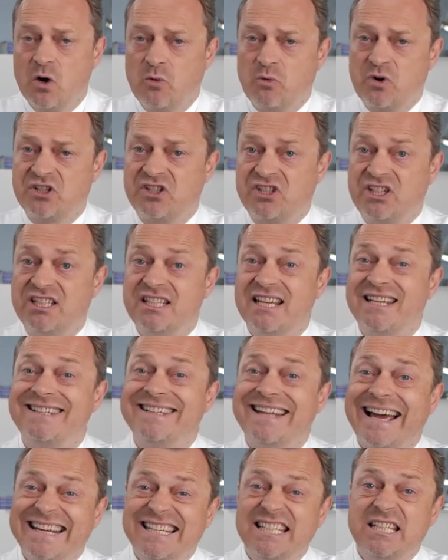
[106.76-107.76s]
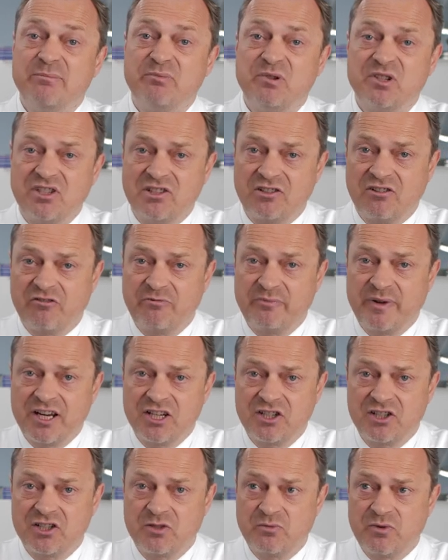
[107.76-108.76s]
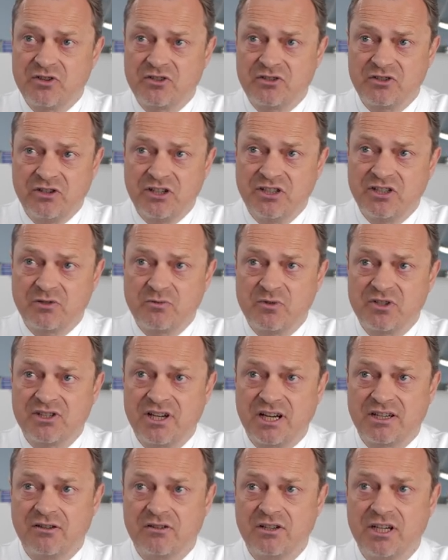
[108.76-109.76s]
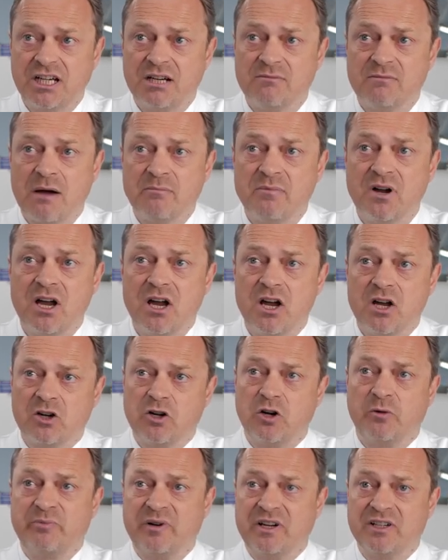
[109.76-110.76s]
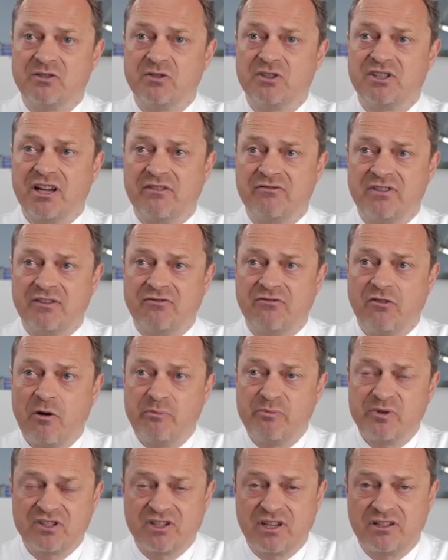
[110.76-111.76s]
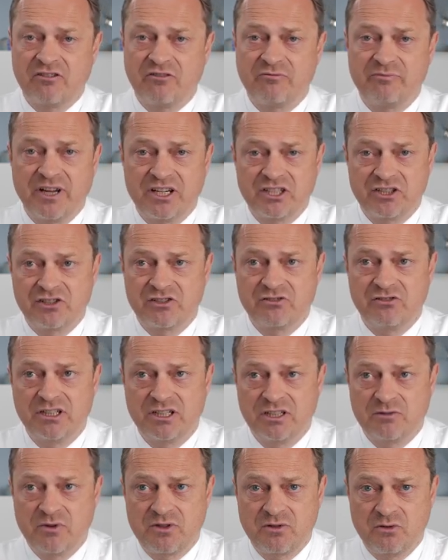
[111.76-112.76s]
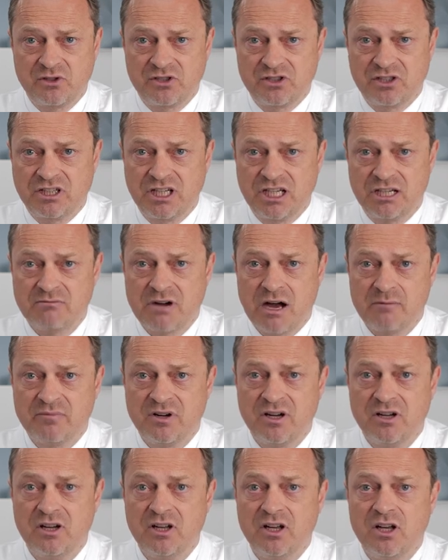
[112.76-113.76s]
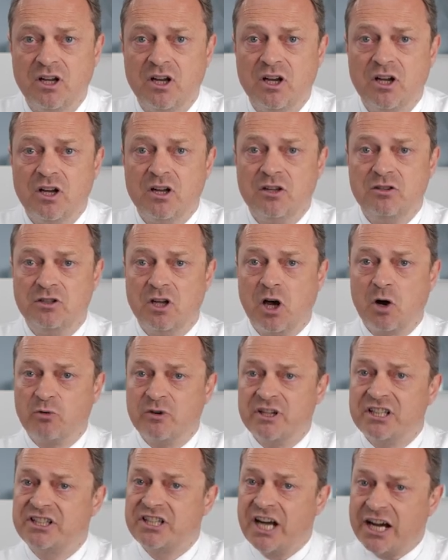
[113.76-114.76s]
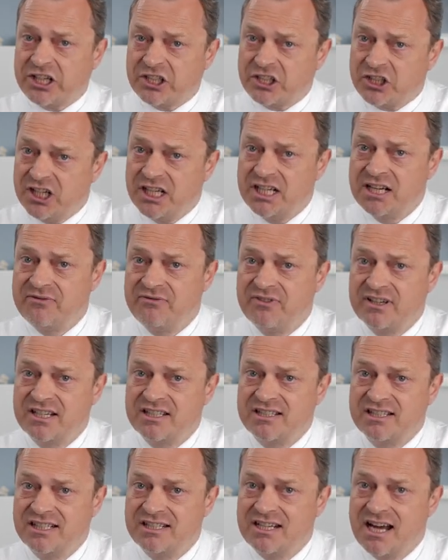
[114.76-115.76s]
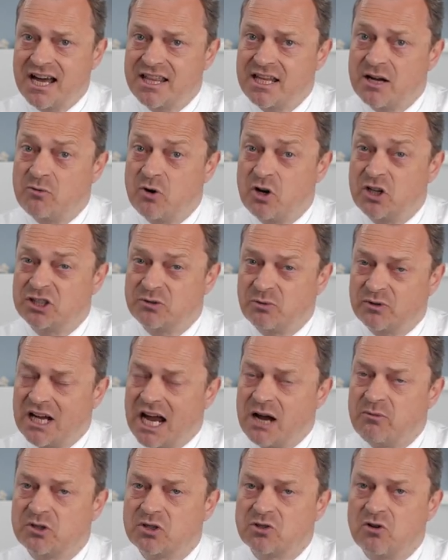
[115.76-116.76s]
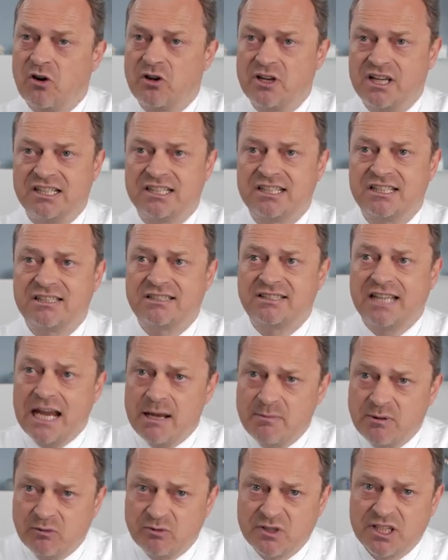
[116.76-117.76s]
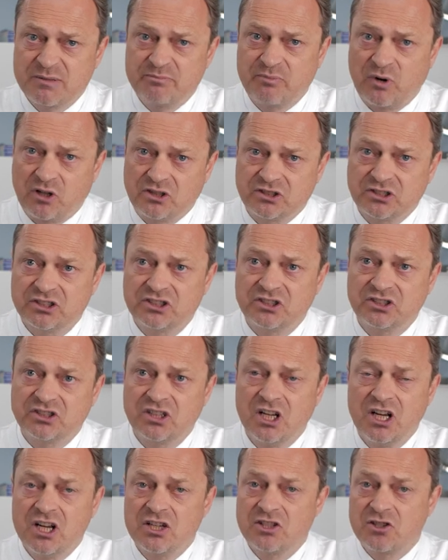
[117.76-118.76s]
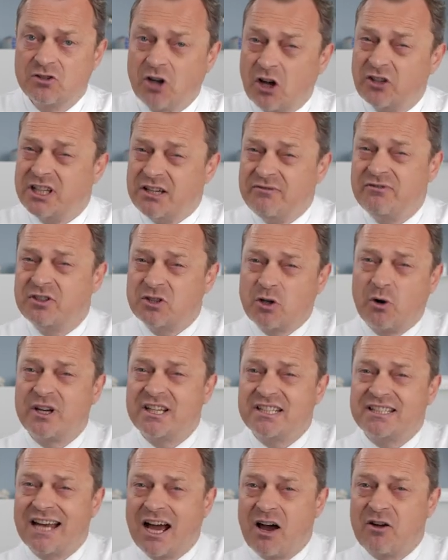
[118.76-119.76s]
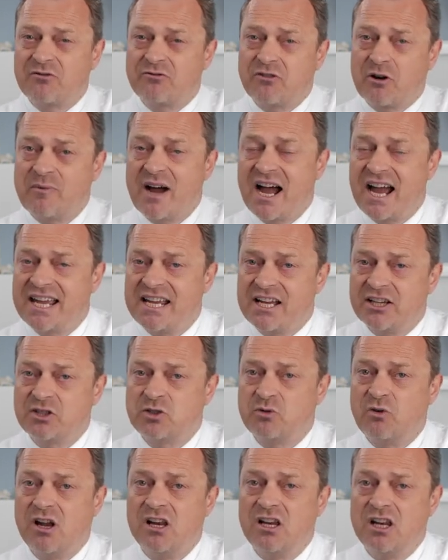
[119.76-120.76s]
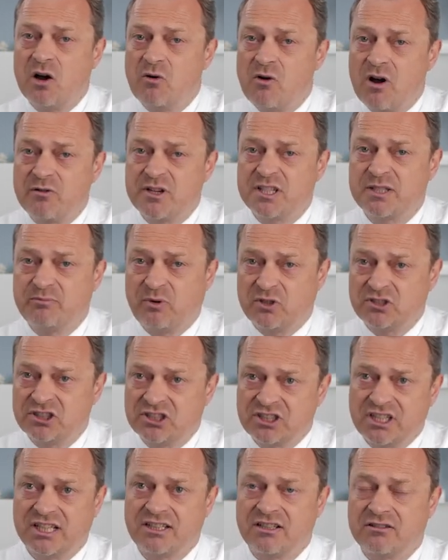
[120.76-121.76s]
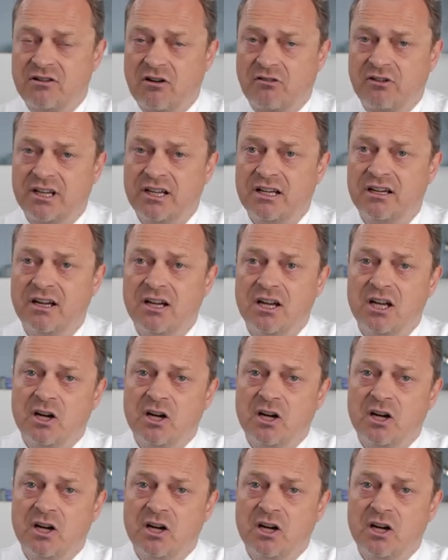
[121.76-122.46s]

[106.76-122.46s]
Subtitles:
was seen in 90% of patients treated with secukinumab compared to 74% of patients treated with ustekinumab. No reduction in efficacy, in other words, what I would call a stable response, so not even going down from a higher to a lower response category,